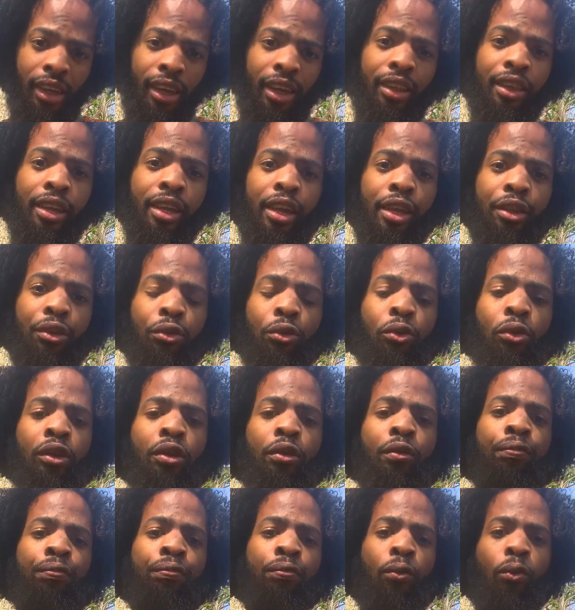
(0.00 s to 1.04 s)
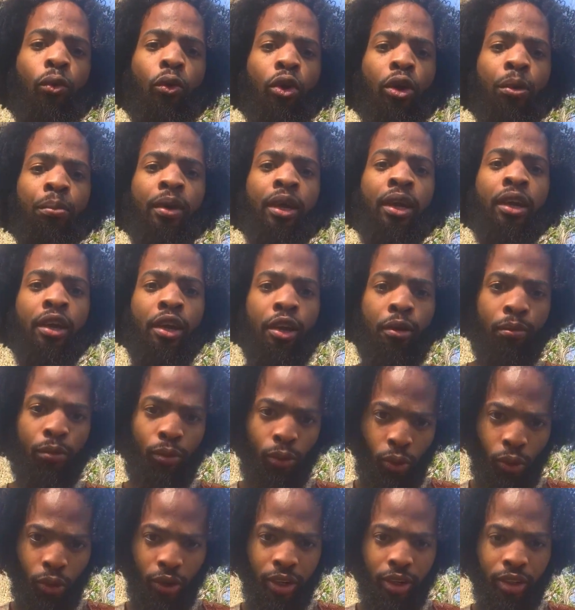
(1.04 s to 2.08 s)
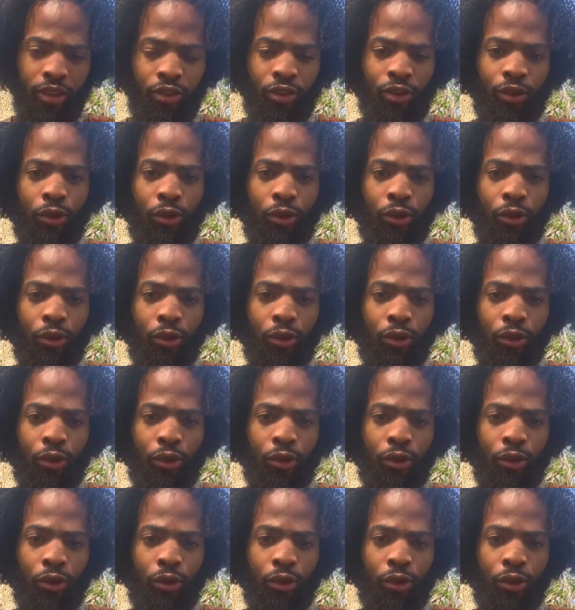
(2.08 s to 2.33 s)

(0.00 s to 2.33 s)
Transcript: then you can form hemorrhoids.